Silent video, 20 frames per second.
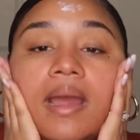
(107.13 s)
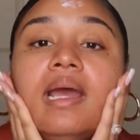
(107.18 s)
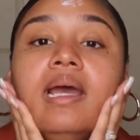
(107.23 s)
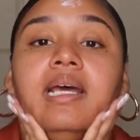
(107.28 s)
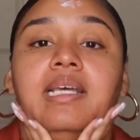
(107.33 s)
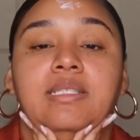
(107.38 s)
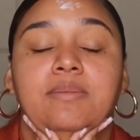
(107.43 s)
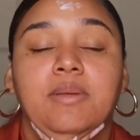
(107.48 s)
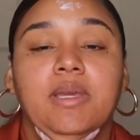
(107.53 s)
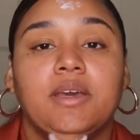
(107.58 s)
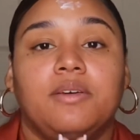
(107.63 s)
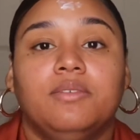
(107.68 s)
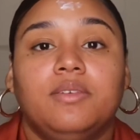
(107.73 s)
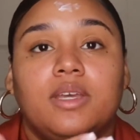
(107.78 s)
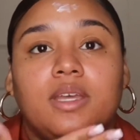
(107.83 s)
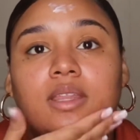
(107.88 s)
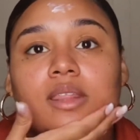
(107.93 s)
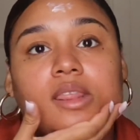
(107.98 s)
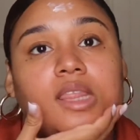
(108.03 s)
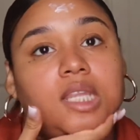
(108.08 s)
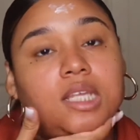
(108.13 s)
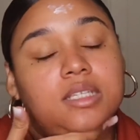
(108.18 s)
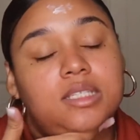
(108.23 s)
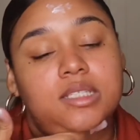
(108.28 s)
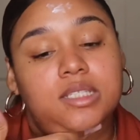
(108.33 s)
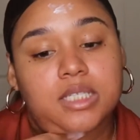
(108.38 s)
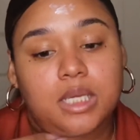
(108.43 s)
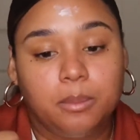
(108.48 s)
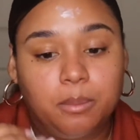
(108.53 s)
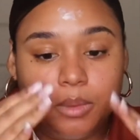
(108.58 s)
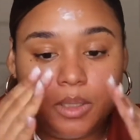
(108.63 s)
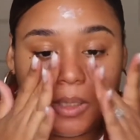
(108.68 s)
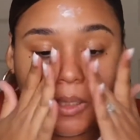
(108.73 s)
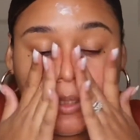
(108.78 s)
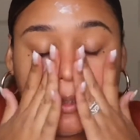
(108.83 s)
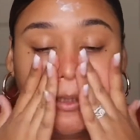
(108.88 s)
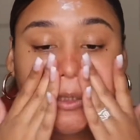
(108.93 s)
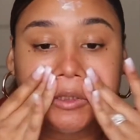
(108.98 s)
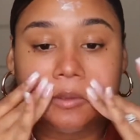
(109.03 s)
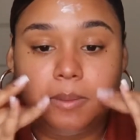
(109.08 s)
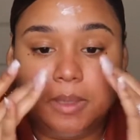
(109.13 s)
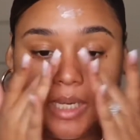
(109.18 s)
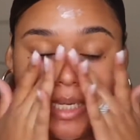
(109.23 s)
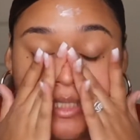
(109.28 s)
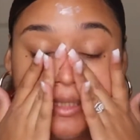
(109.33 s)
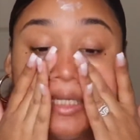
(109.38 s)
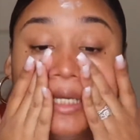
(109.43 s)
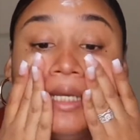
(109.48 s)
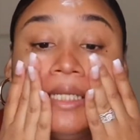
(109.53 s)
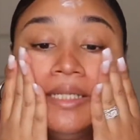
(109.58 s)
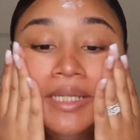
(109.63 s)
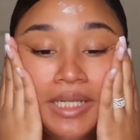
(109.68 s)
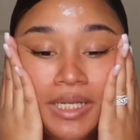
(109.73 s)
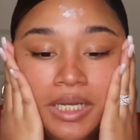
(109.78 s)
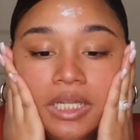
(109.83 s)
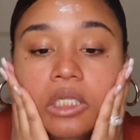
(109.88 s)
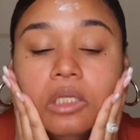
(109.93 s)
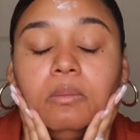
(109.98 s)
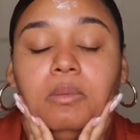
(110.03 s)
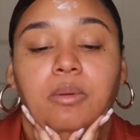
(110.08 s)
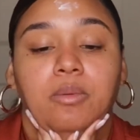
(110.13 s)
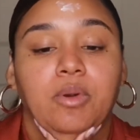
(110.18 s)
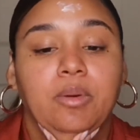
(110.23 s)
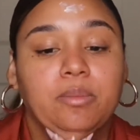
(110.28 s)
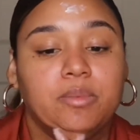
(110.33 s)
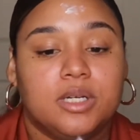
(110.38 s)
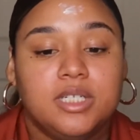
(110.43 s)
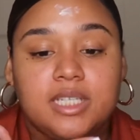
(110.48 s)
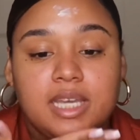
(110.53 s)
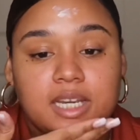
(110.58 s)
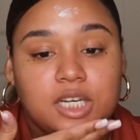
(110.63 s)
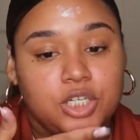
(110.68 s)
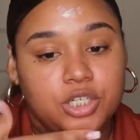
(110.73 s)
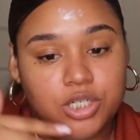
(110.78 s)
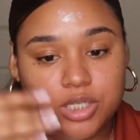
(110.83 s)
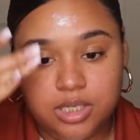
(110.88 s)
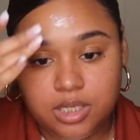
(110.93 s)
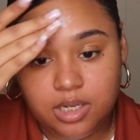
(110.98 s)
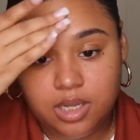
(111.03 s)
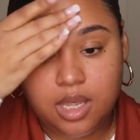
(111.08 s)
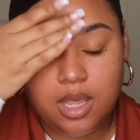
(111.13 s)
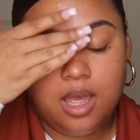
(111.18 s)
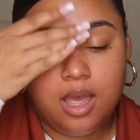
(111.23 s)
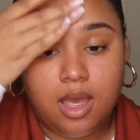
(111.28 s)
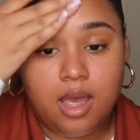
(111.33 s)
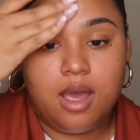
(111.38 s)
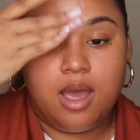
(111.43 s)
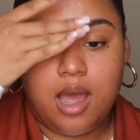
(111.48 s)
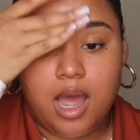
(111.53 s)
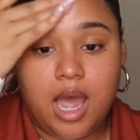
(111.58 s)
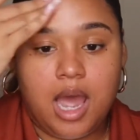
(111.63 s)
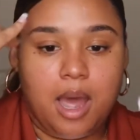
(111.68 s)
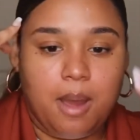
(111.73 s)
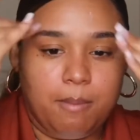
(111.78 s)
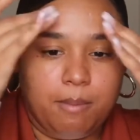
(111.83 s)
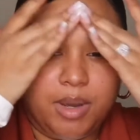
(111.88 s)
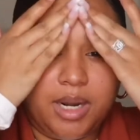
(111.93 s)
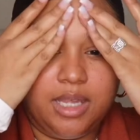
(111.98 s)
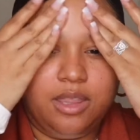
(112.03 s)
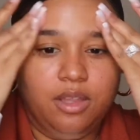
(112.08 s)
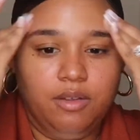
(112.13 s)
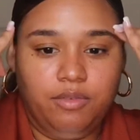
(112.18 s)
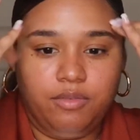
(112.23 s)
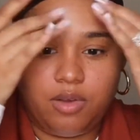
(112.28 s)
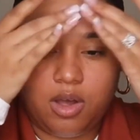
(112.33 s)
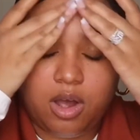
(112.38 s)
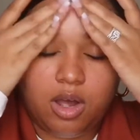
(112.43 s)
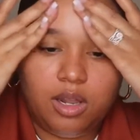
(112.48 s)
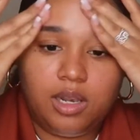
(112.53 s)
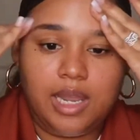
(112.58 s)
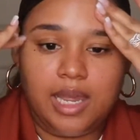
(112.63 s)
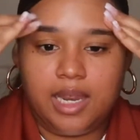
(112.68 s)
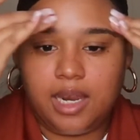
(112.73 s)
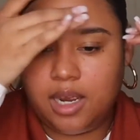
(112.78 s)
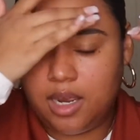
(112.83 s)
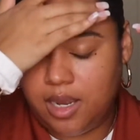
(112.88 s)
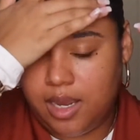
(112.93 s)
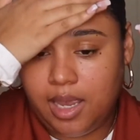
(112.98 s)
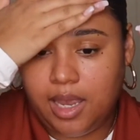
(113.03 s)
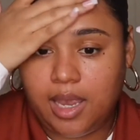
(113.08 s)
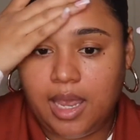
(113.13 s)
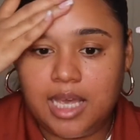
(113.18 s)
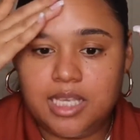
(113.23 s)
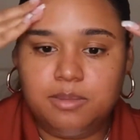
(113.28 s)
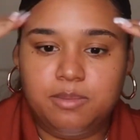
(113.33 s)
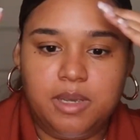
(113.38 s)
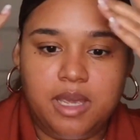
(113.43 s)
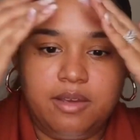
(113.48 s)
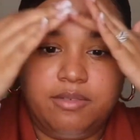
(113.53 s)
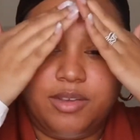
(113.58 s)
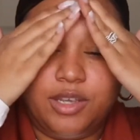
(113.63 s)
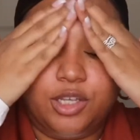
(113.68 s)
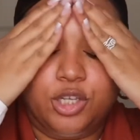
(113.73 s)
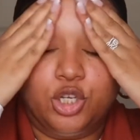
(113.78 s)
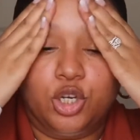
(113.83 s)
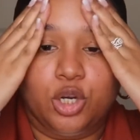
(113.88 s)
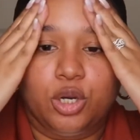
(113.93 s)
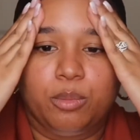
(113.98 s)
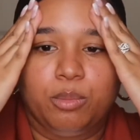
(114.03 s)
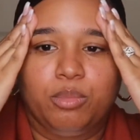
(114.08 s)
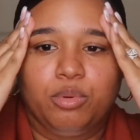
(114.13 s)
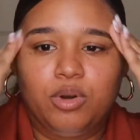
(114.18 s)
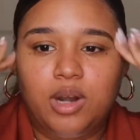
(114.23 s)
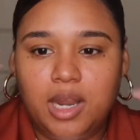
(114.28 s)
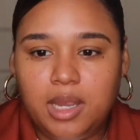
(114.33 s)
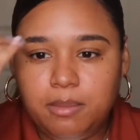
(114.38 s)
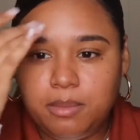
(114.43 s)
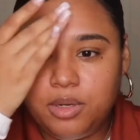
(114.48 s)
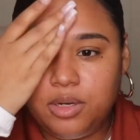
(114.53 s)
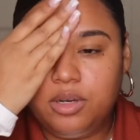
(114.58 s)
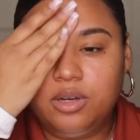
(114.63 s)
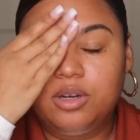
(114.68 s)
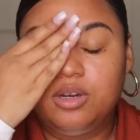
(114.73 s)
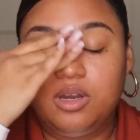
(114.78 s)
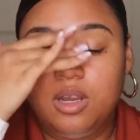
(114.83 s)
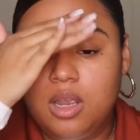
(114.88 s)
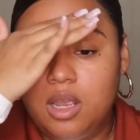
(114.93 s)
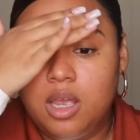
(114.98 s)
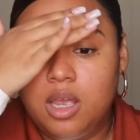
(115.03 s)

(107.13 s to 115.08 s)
SPF in the summer just because I need a little bit more protection. But in the fall, like a SPF in your primer